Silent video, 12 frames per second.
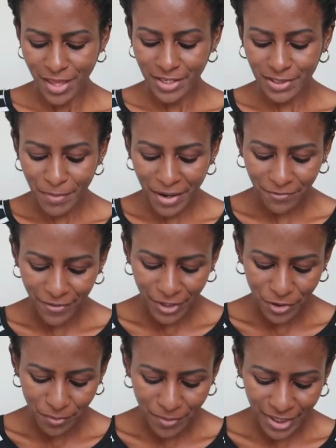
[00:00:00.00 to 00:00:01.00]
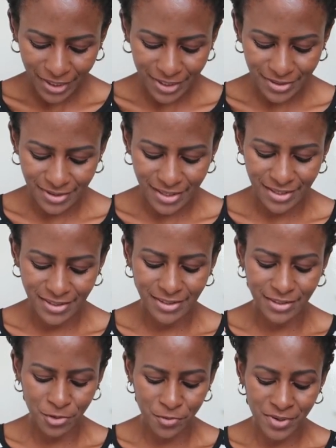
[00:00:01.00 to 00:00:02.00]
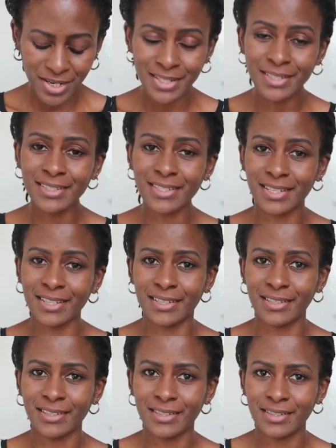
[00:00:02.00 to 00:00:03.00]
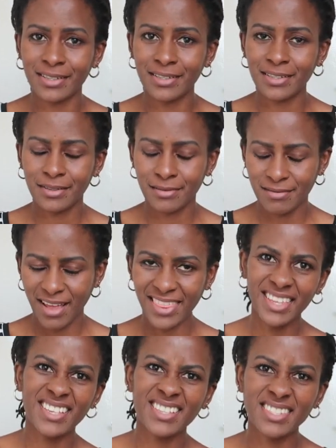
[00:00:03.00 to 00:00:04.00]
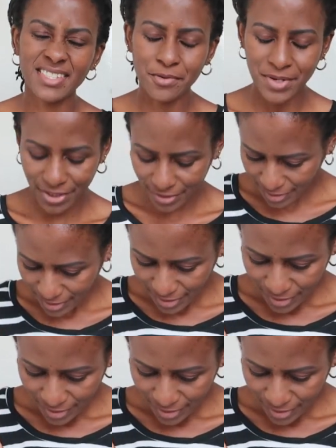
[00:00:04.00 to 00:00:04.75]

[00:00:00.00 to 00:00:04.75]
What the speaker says: This is my final make. It's the Serene Tee. I think it's Serene